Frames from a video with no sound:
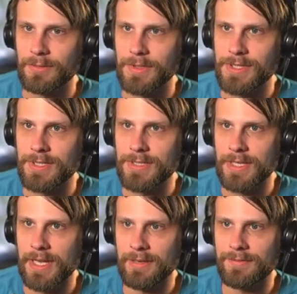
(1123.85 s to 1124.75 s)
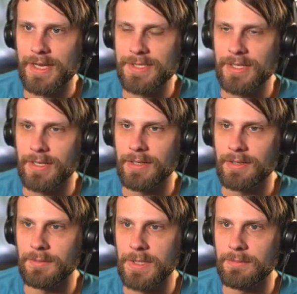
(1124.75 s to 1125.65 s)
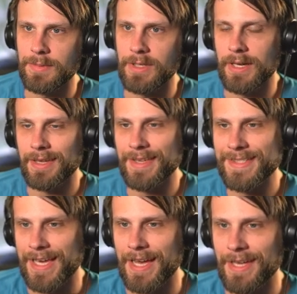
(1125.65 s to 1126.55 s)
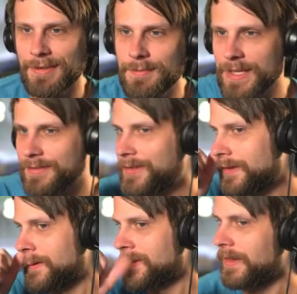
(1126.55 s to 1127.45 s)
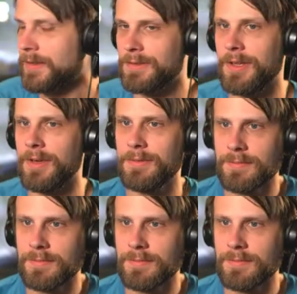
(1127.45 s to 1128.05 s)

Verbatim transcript: which is kind of fascinating to me, but I guess kind of makes sense. I don't know.